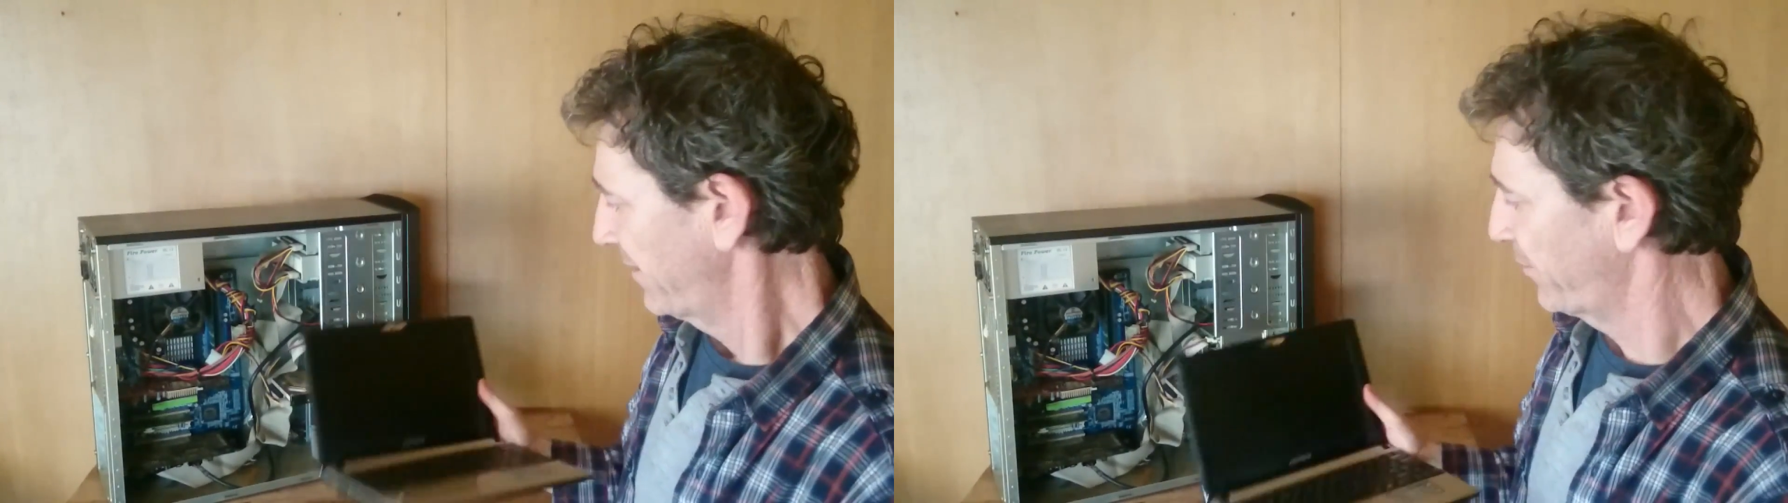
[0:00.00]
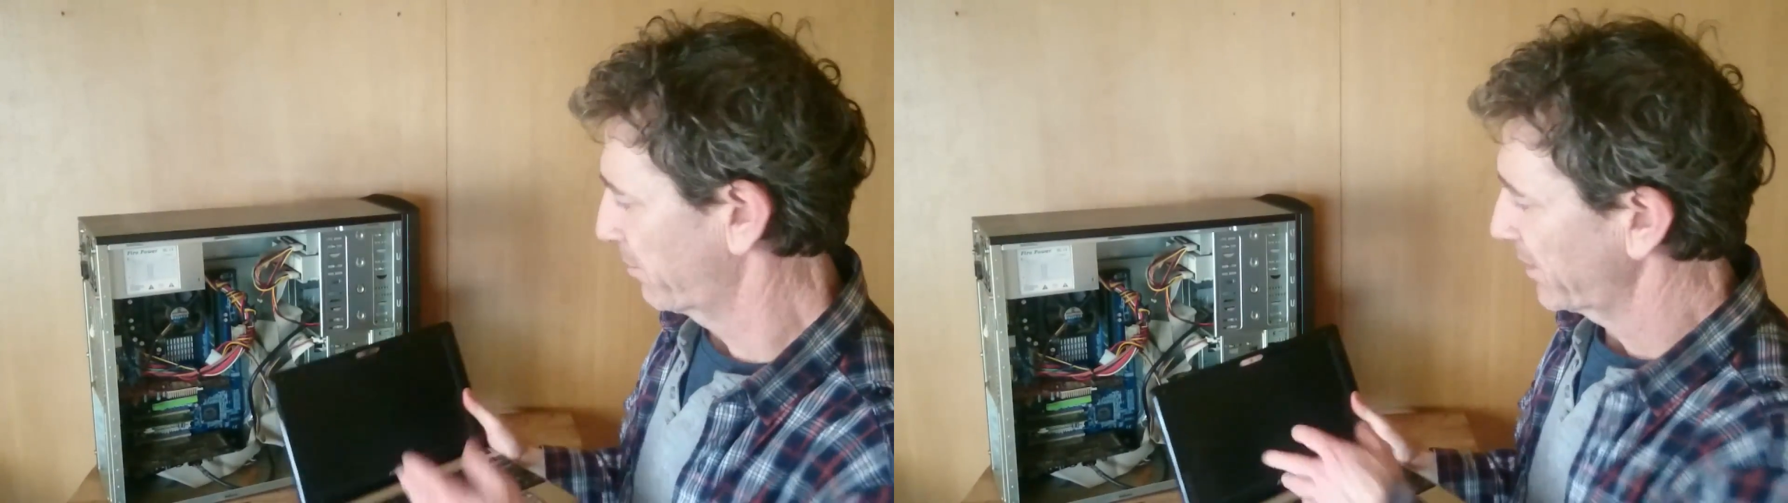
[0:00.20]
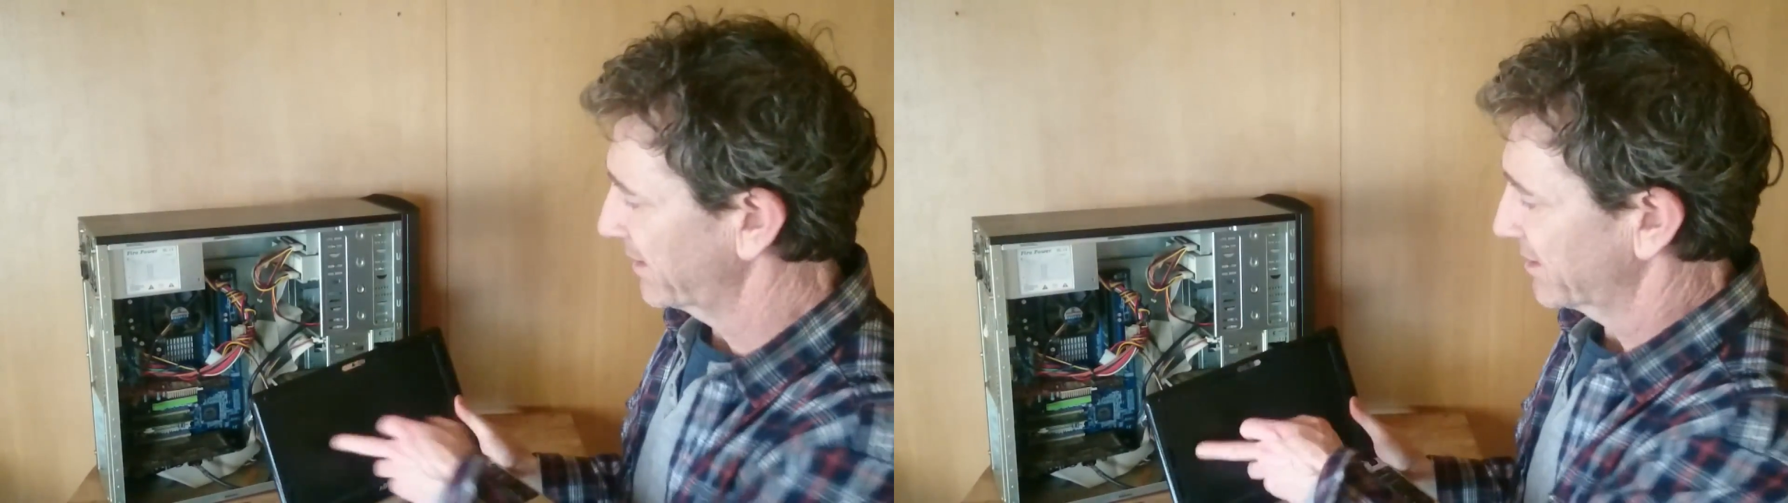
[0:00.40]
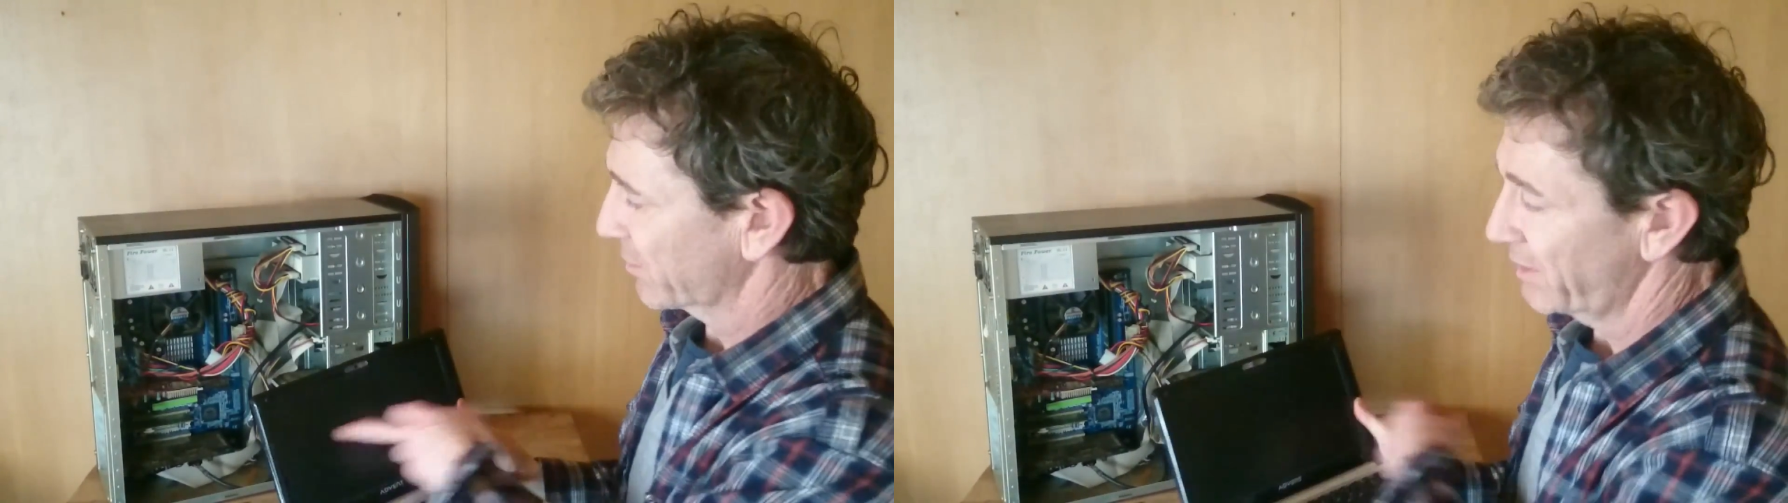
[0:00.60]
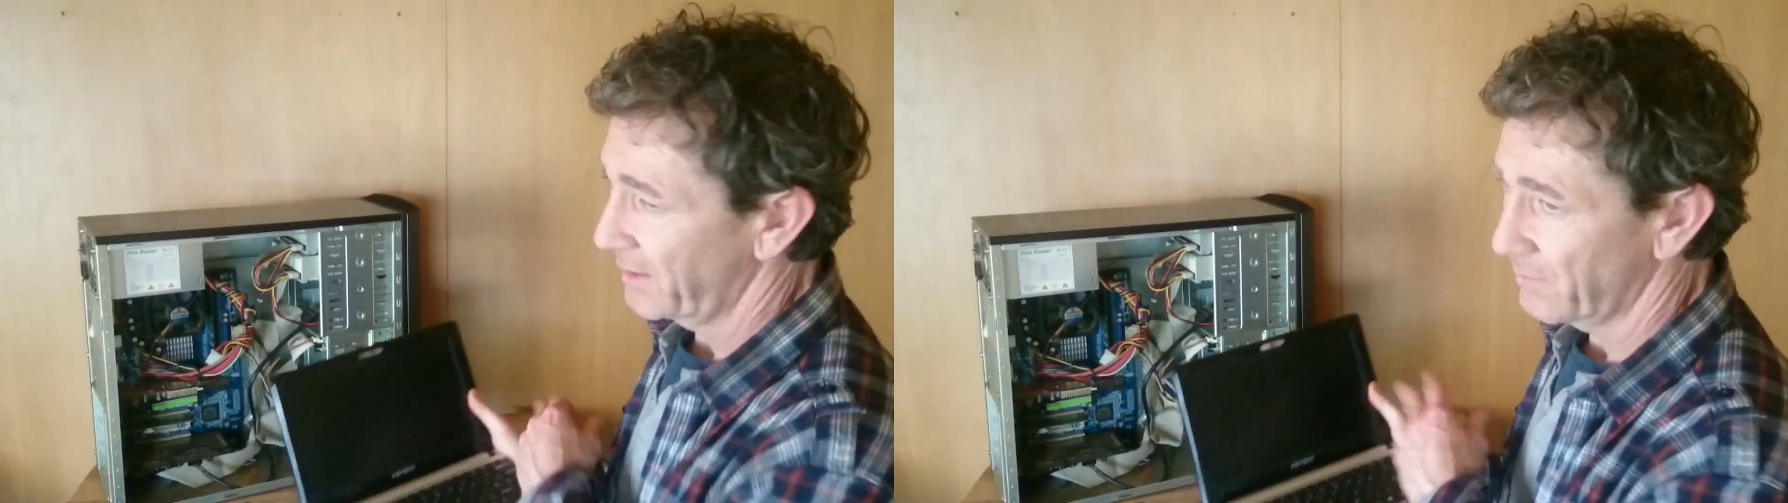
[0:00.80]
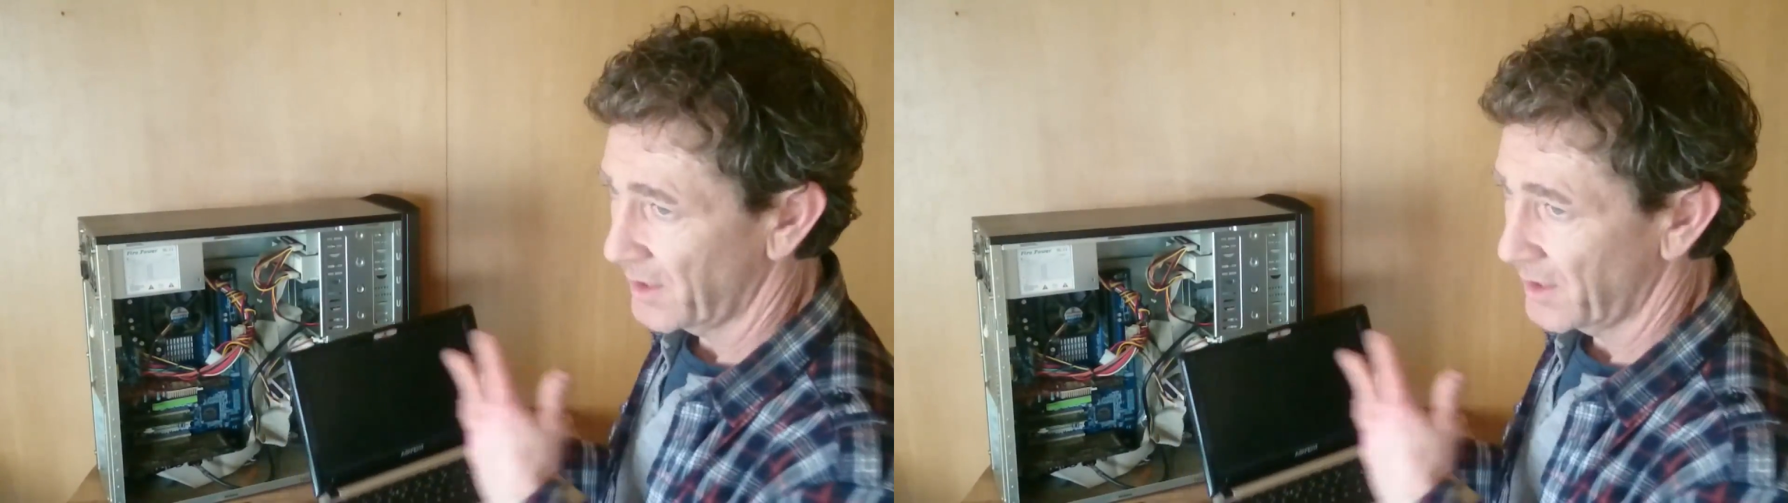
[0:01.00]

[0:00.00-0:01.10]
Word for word: if you break the screen,